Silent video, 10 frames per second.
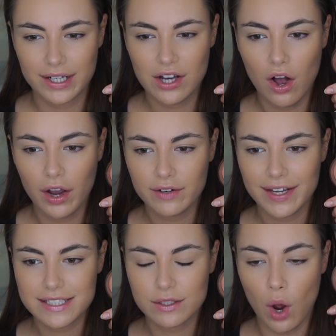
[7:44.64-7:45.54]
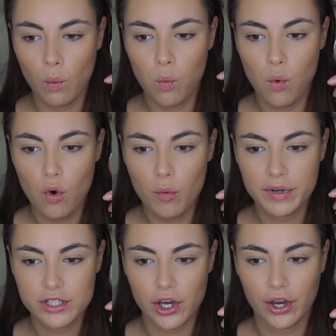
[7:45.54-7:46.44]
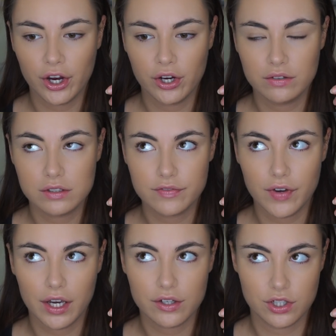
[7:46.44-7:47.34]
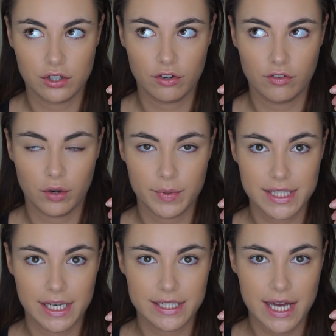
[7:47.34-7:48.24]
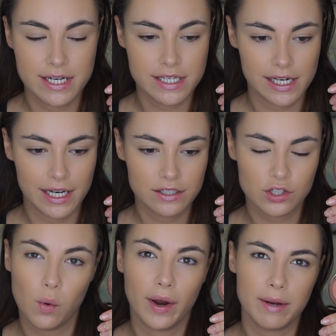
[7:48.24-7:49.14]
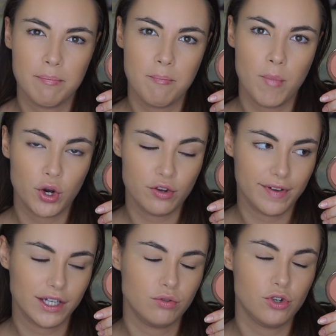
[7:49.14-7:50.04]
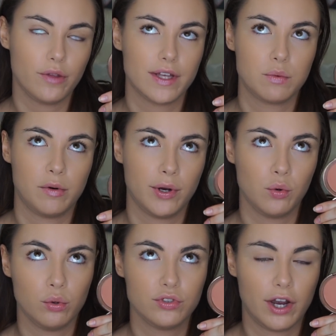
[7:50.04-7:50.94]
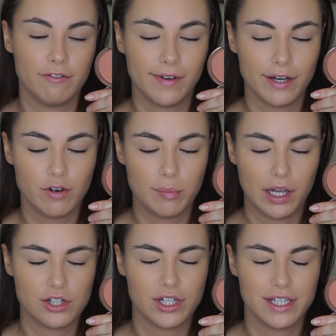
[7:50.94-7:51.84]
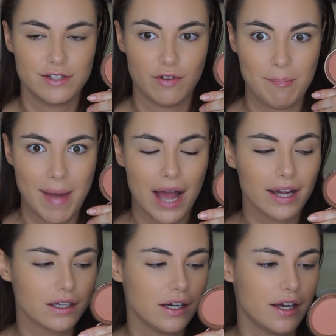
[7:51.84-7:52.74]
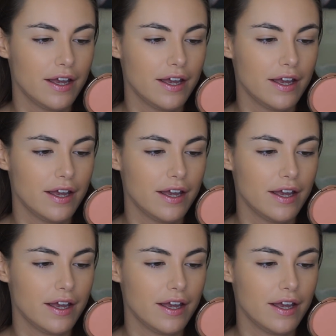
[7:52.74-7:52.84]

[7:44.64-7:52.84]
it's a warmer toned version of, I would say, Tenderling. It's quite mauvey. You know that's one of my all-time favourite blushes from MAC.